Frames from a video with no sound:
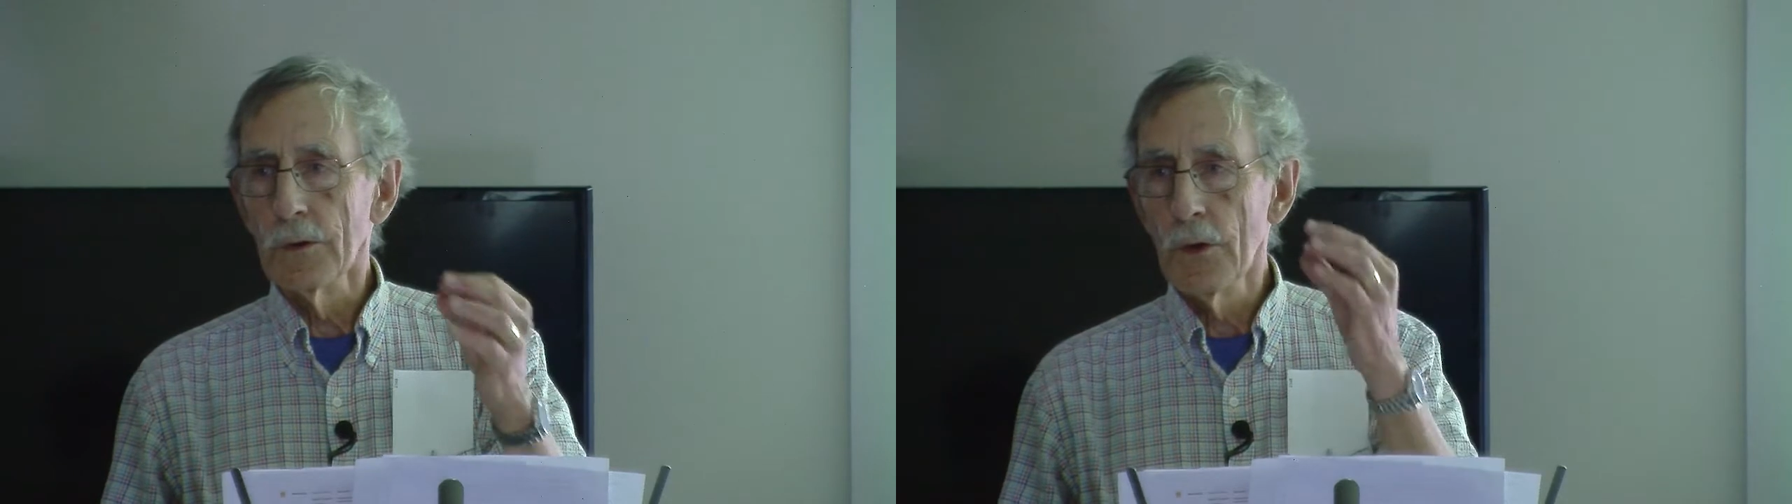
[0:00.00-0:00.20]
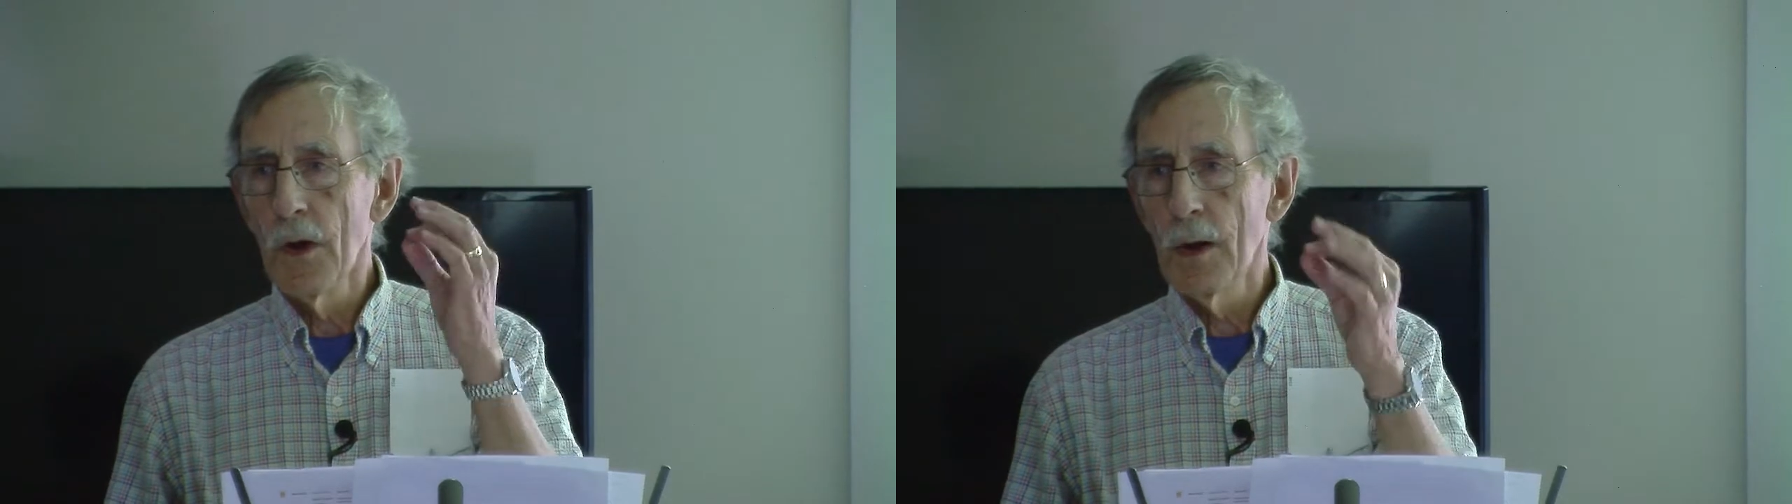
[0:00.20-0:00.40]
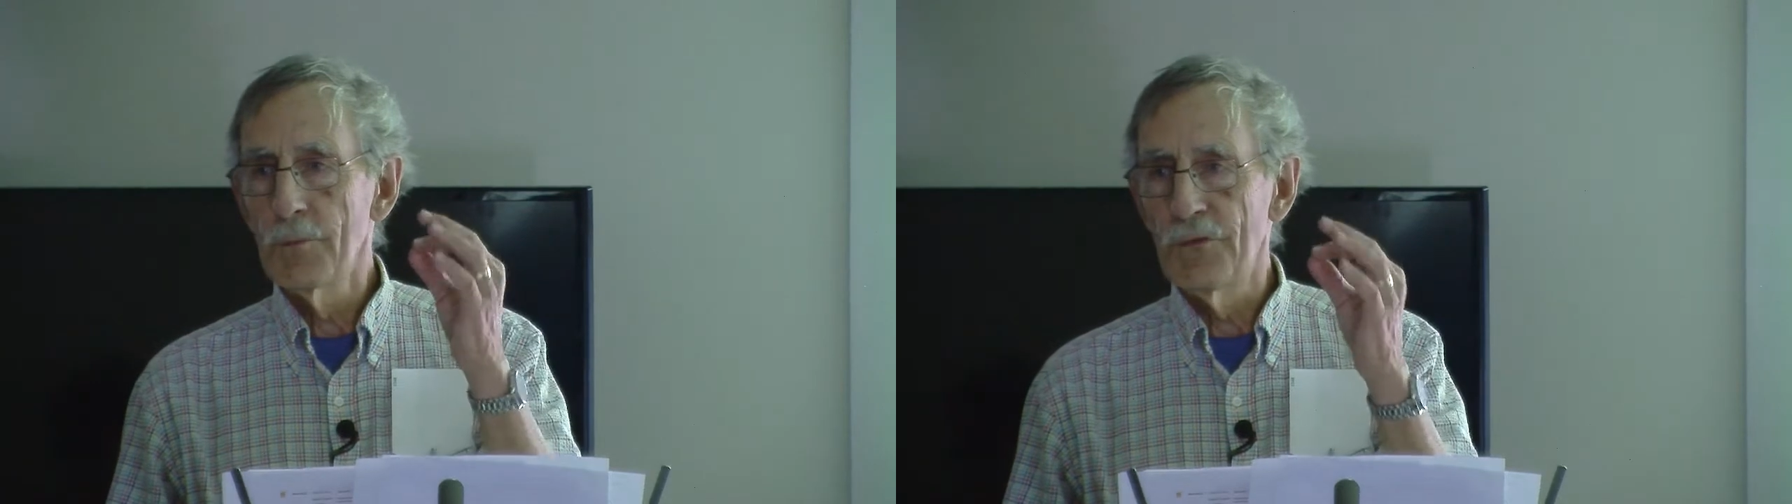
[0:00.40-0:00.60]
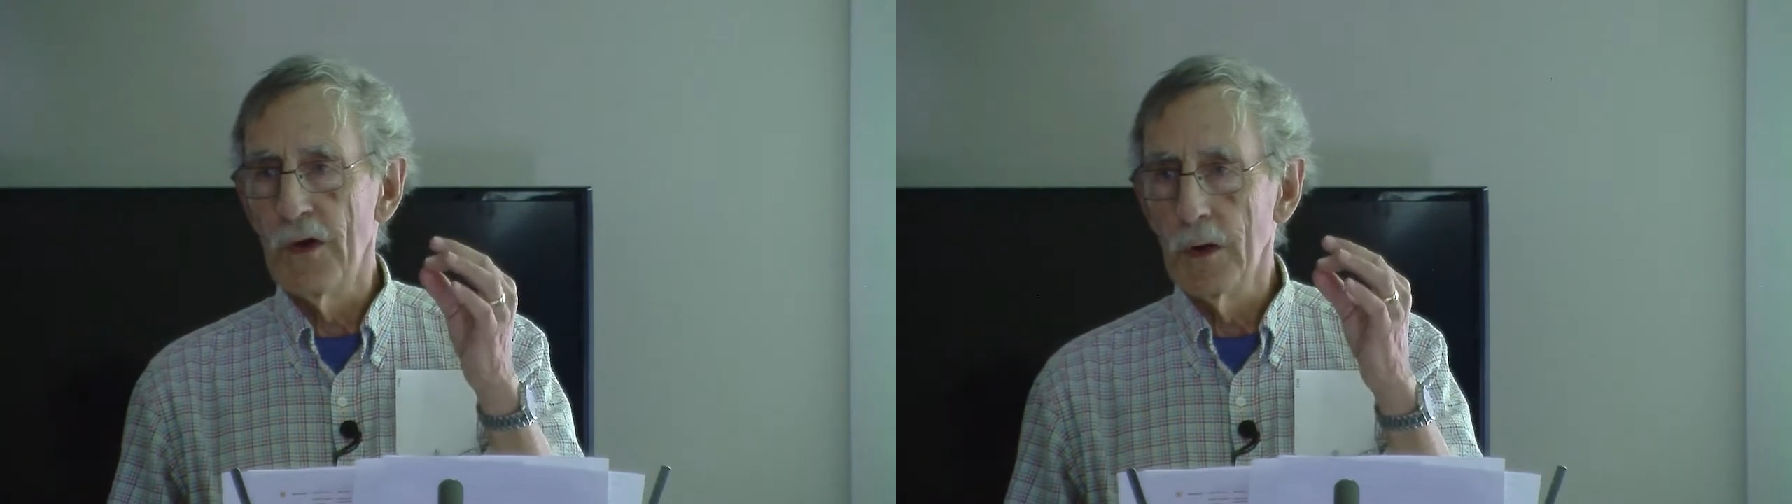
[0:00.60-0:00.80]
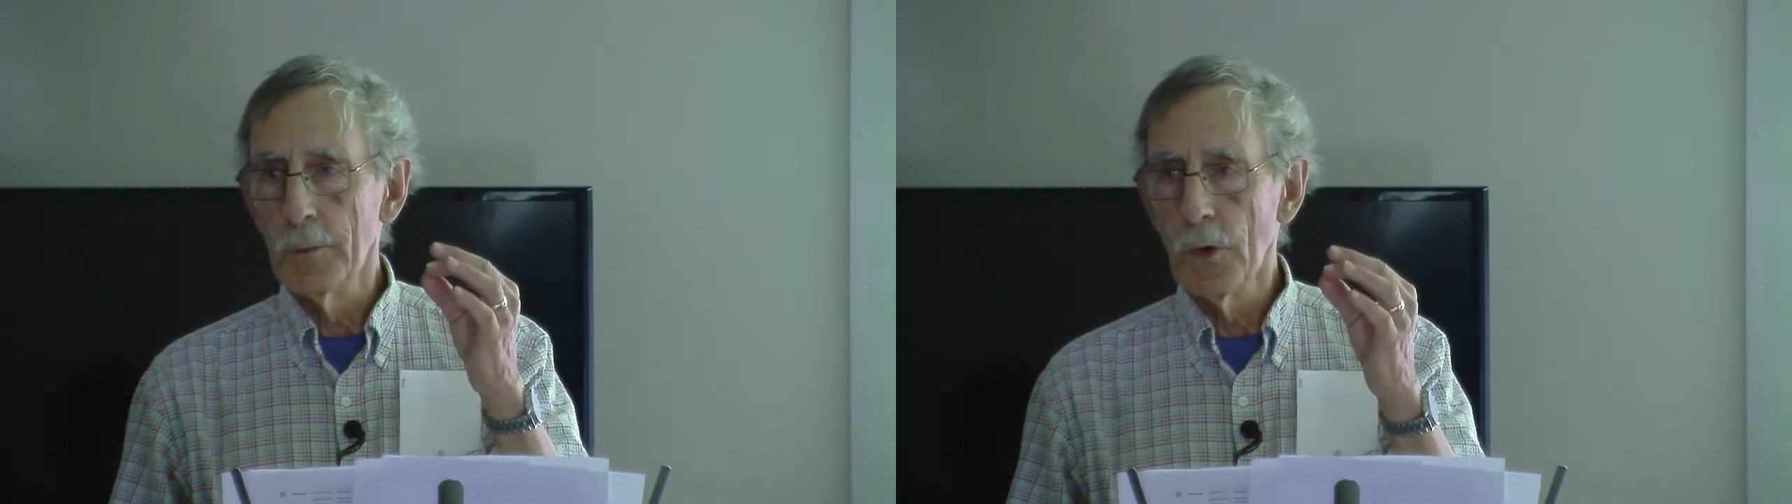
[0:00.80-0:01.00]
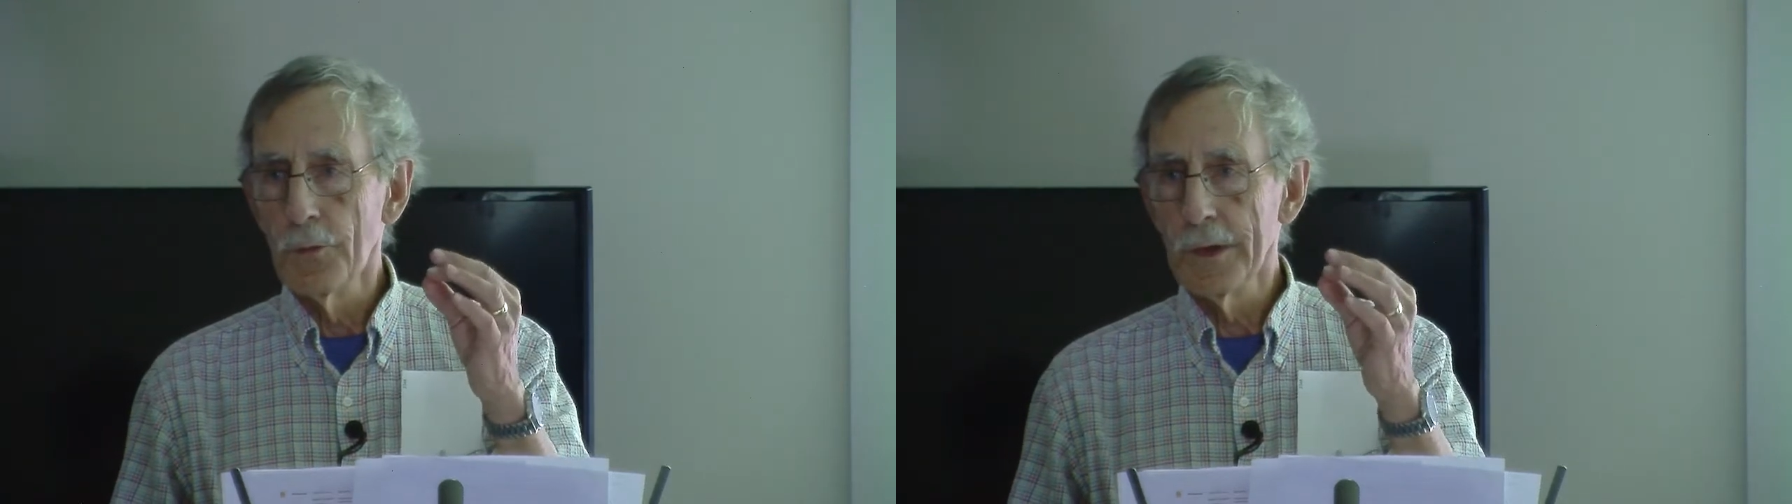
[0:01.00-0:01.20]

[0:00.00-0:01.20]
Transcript: alarm pheromone,